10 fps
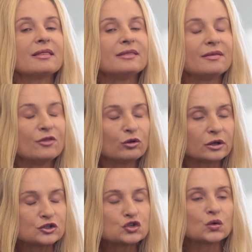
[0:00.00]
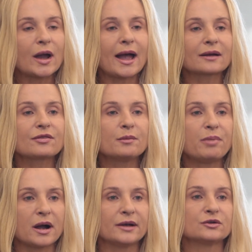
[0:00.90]
then they'll attract the
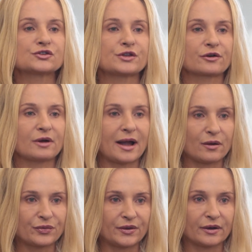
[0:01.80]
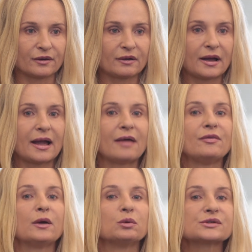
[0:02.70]
buyers that are out there,
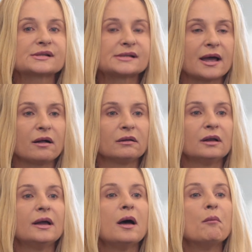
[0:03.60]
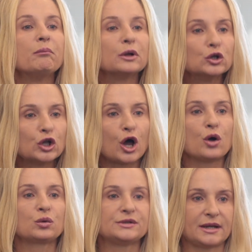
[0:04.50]
and they will sell
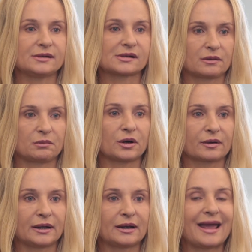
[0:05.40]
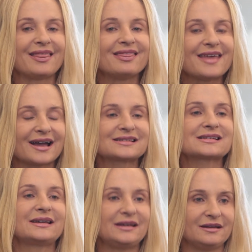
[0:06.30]
below days on market. And
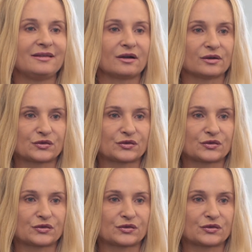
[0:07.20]
that's key there